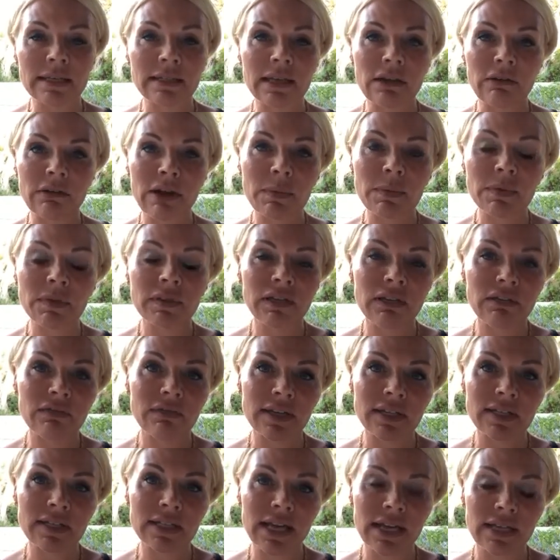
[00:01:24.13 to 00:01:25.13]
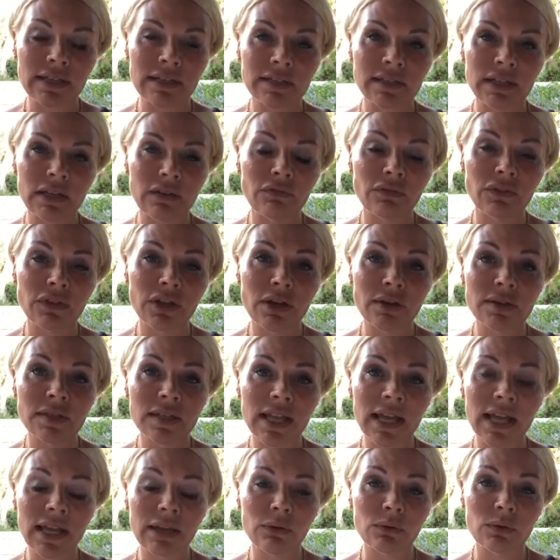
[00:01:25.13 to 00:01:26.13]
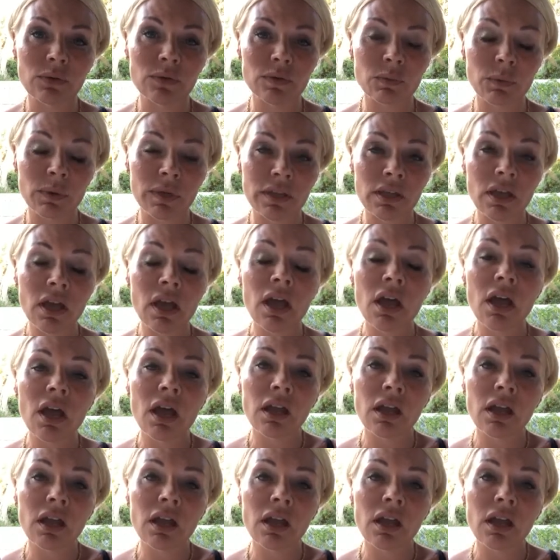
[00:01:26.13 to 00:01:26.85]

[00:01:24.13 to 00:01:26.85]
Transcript: So they're absolutely fantastic for those landlords with